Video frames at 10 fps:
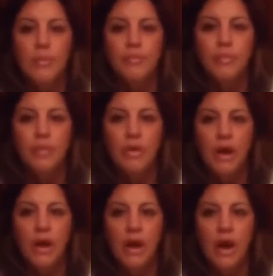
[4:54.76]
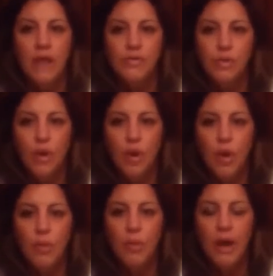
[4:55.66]
I flew
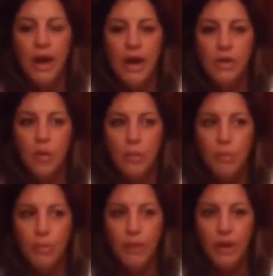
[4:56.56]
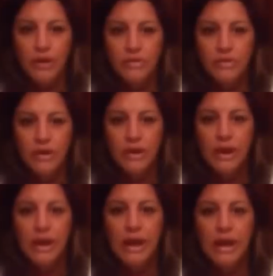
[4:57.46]
home. I had a normal
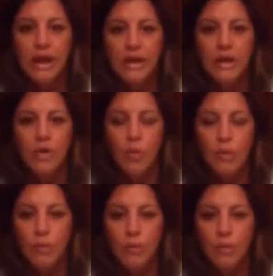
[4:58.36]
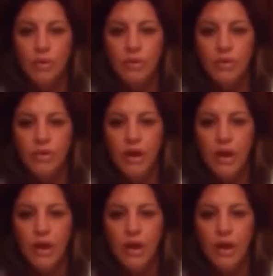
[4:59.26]
pregnancy and a normal birth.